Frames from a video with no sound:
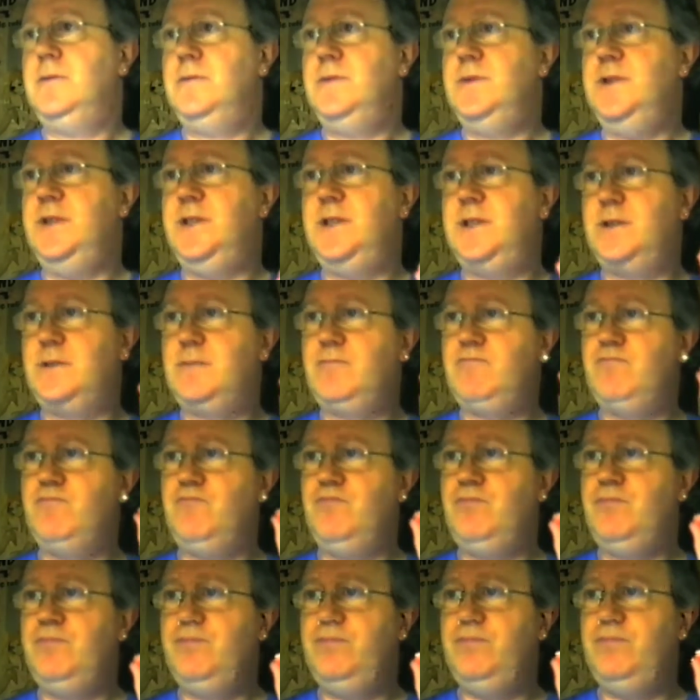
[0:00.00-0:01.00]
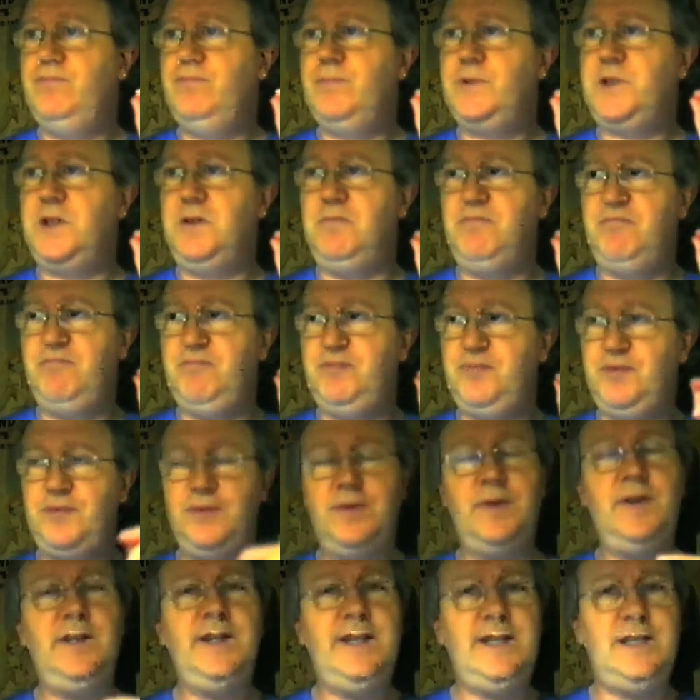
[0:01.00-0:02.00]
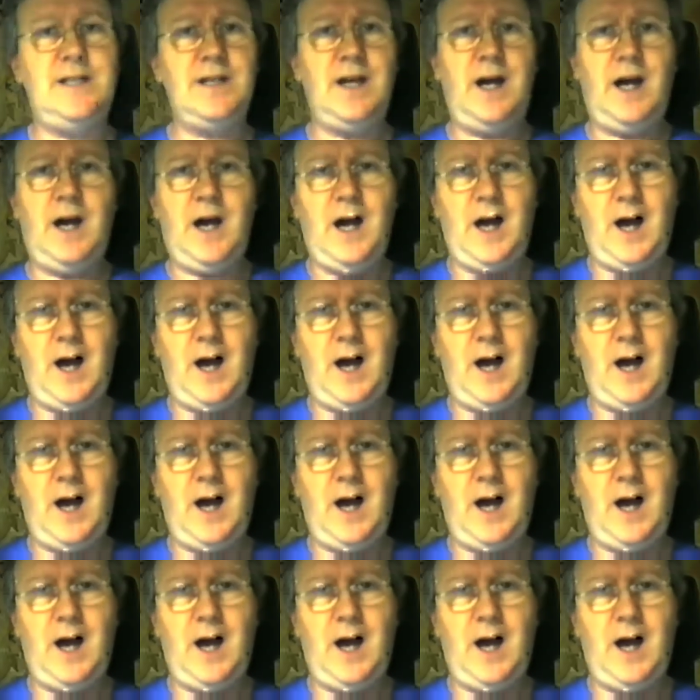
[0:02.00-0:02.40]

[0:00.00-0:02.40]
this complete